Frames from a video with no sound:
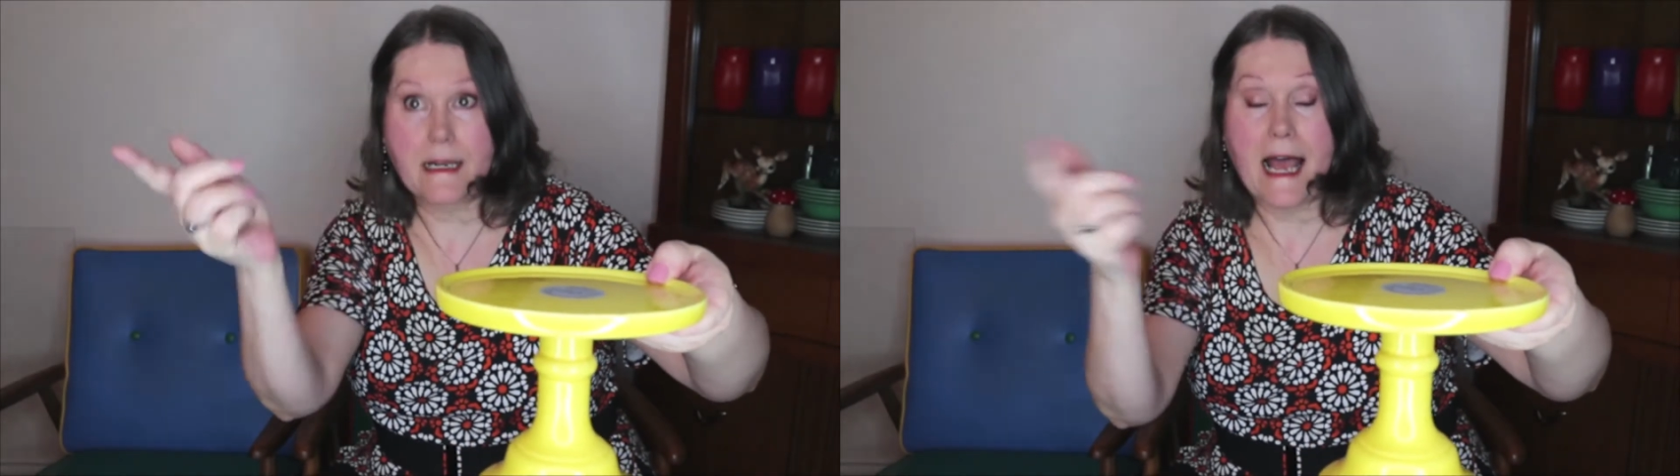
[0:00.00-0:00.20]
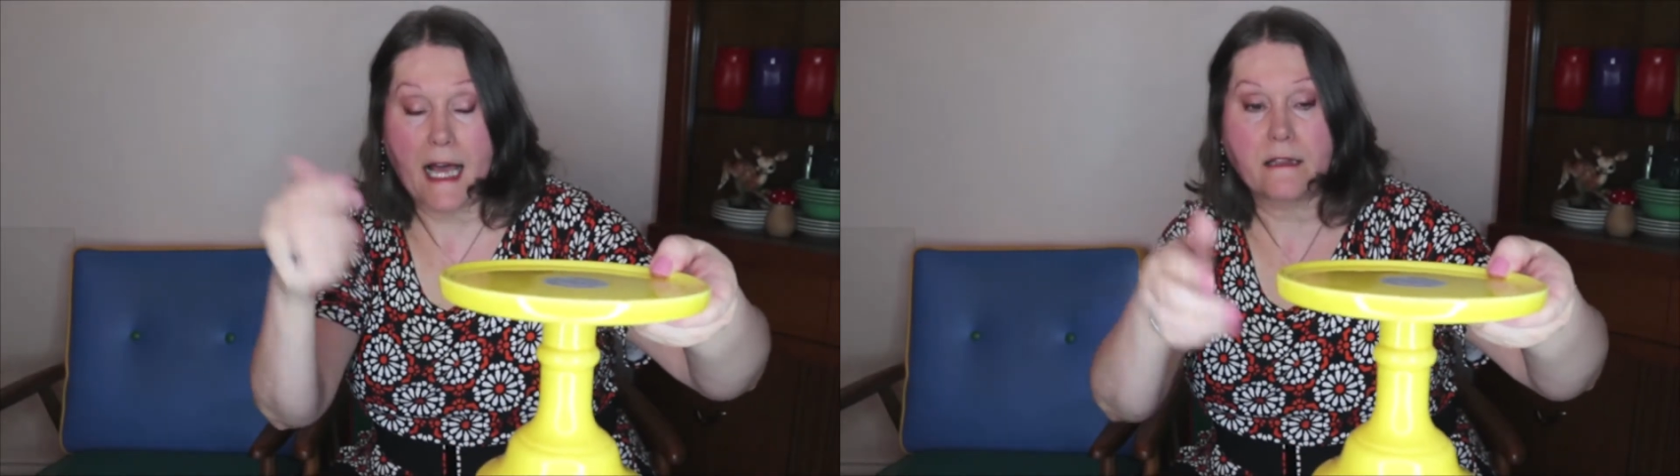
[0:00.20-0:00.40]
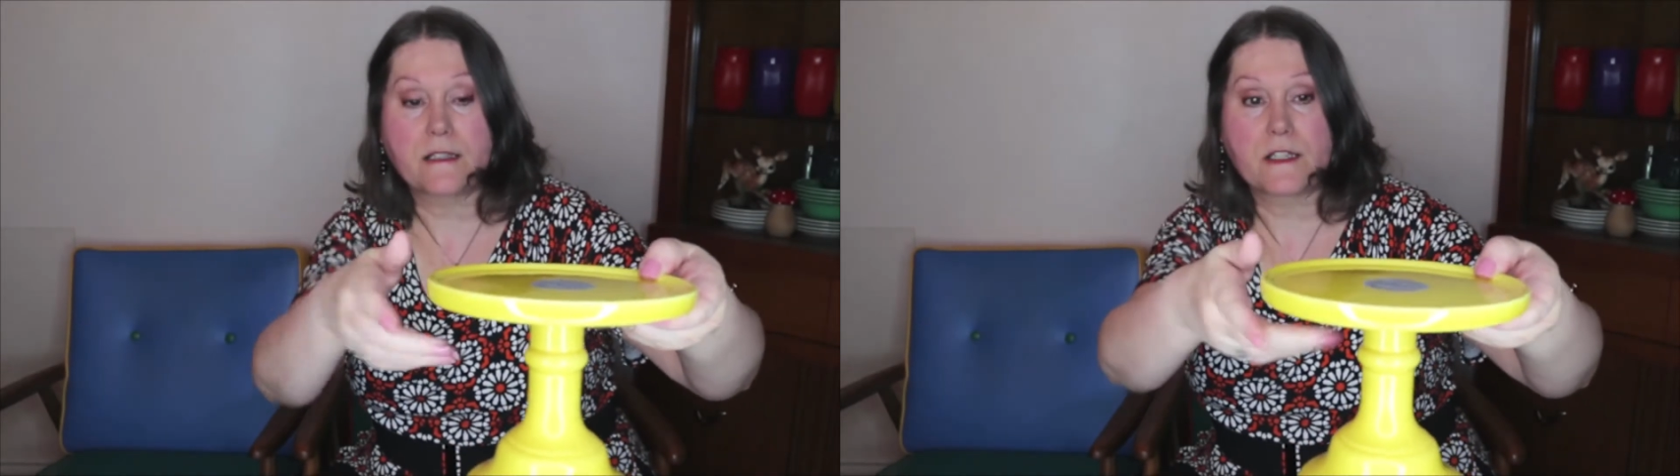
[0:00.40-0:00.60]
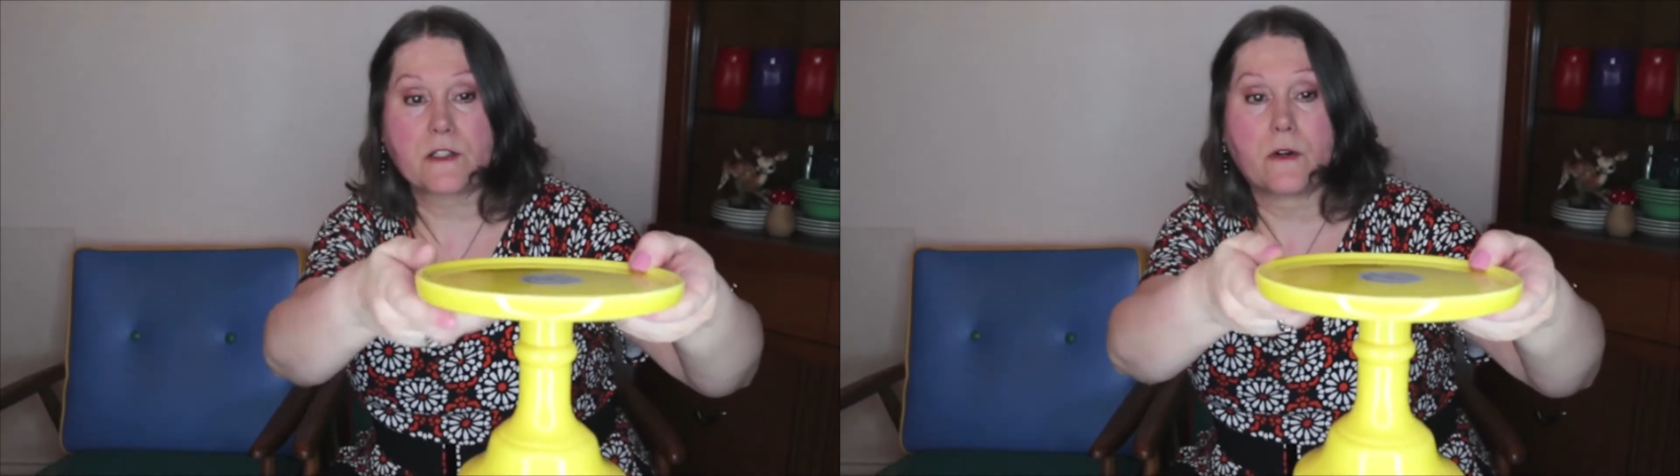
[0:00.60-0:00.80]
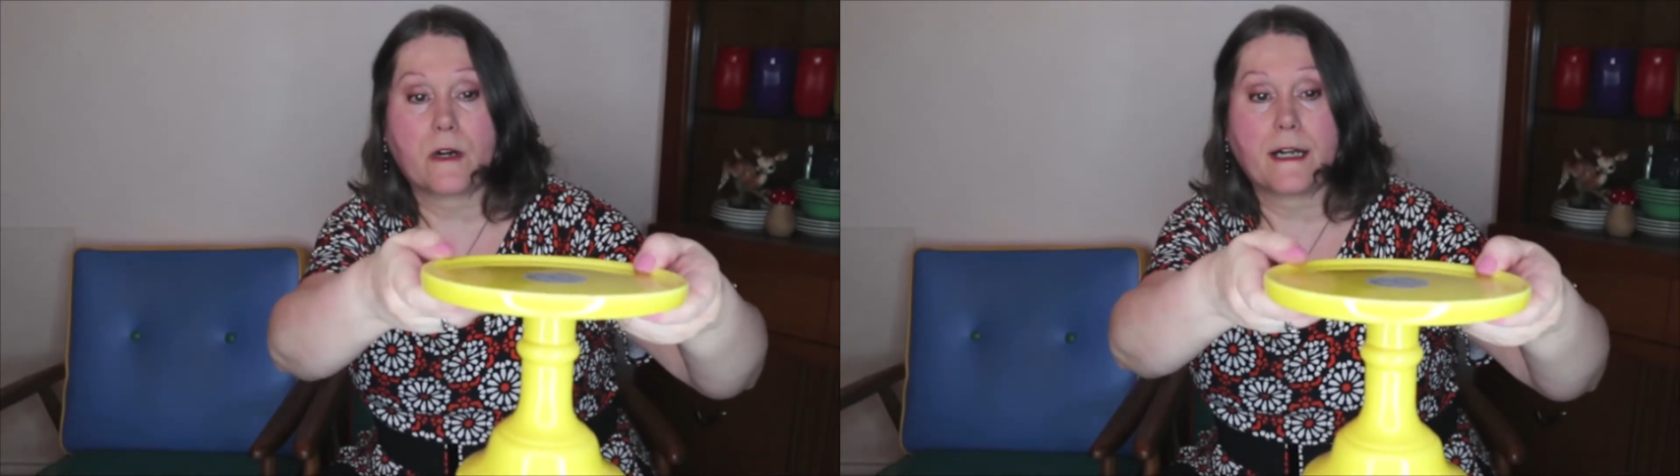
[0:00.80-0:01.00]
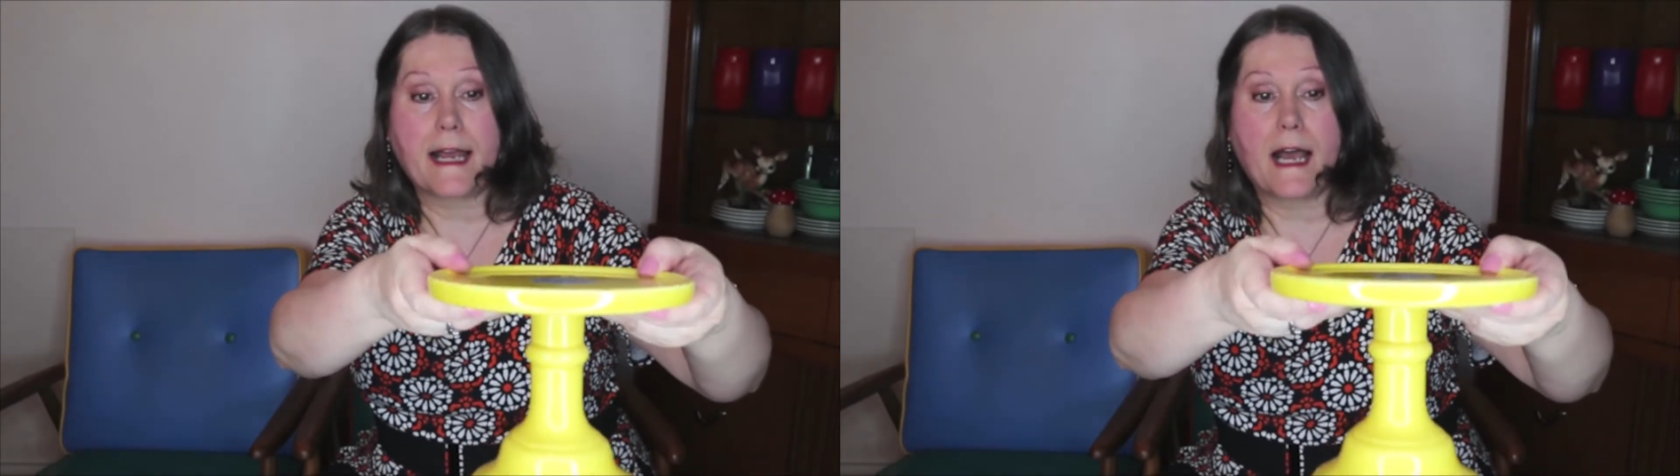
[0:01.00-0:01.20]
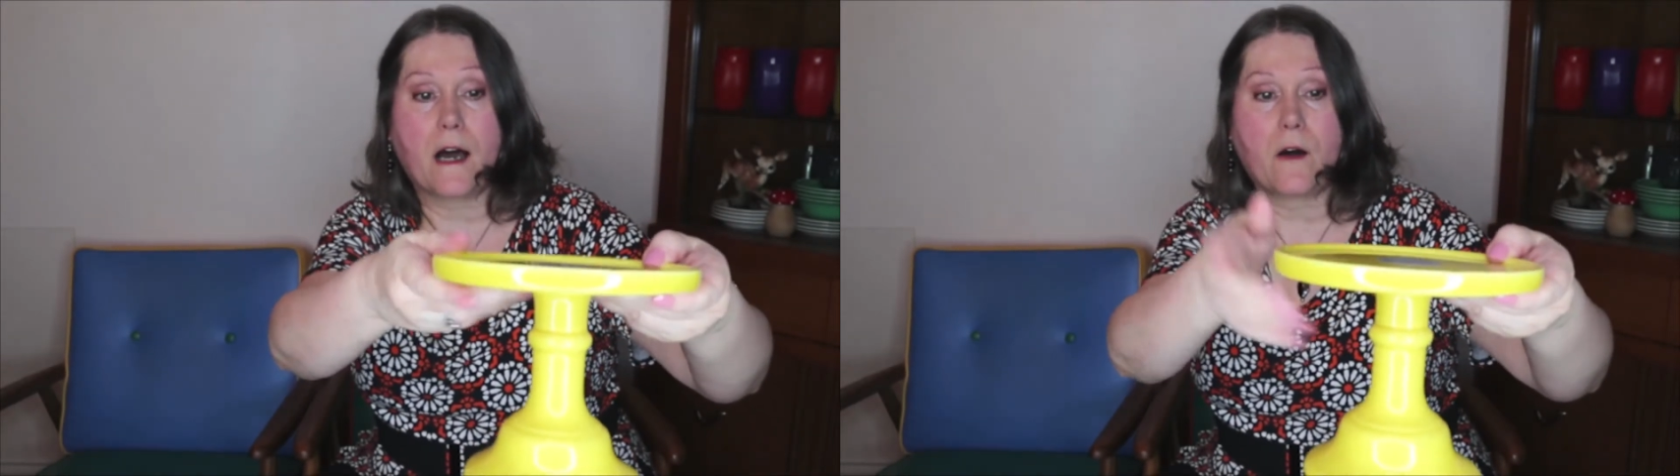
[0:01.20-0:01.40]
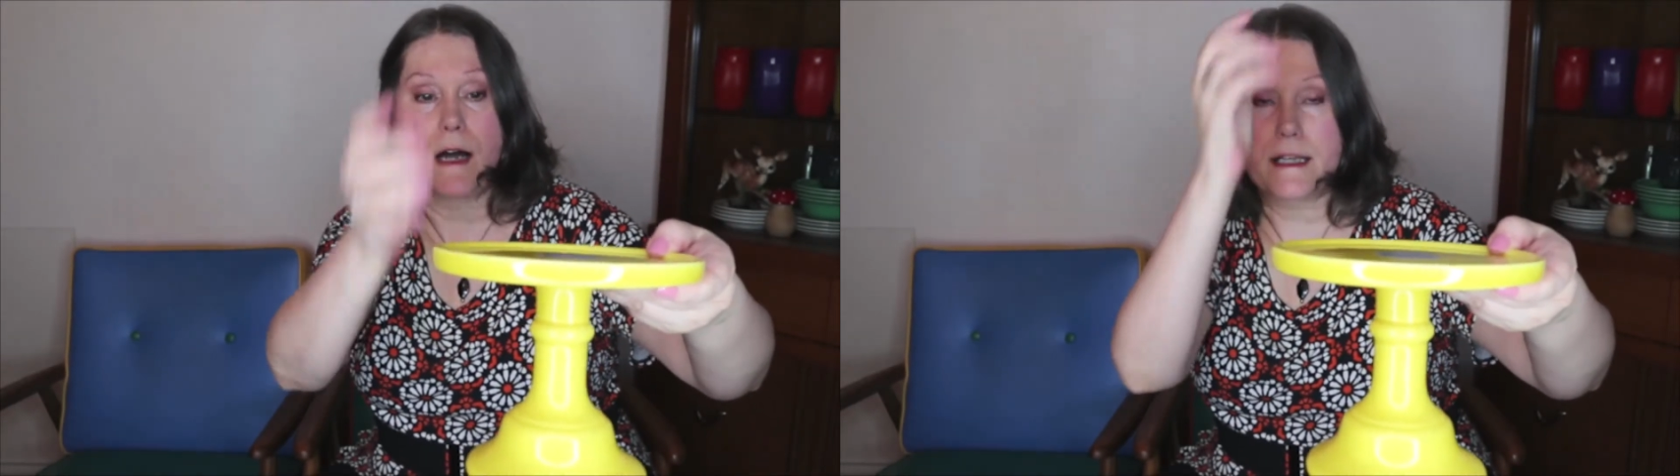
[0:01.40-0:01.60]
at the store now.